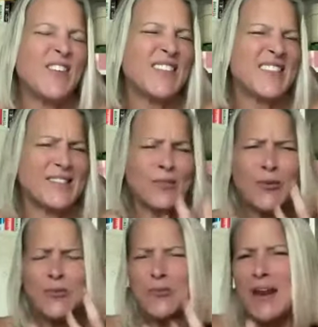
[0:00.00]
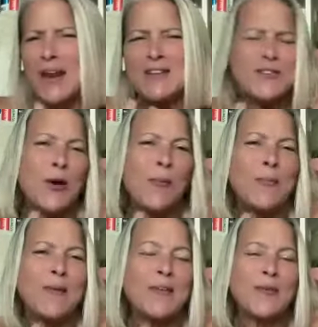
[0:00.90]
you get this great
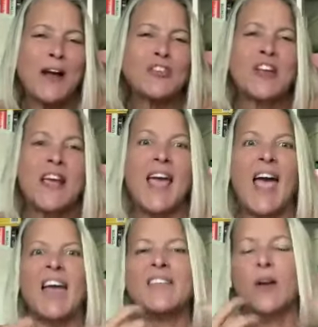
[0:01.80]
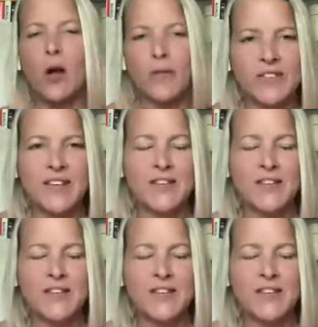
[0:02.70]
dopamine rush, and then all of a